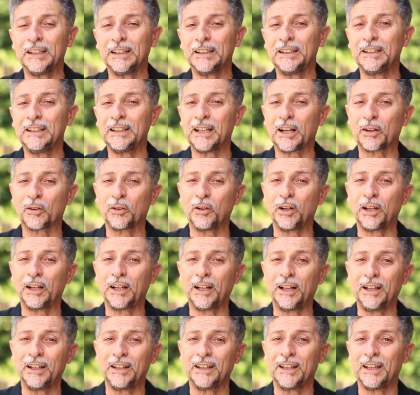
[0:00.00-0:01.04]
Now get
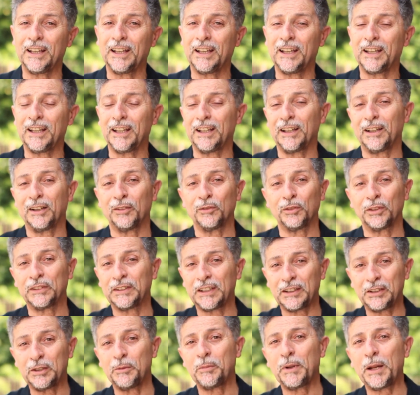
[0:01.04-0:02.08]
ready because the next
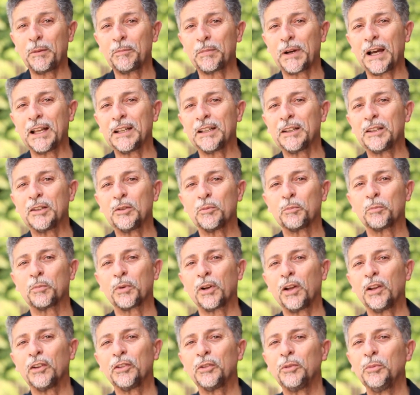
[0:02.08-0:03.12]
day of the mini course
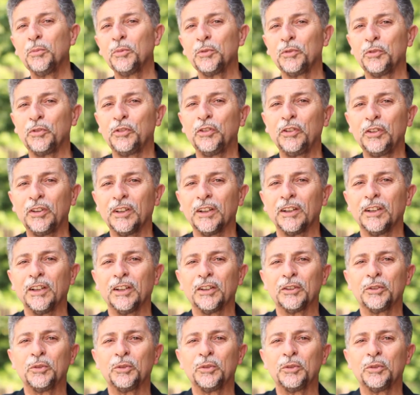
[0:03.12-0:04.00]
on reincarnation is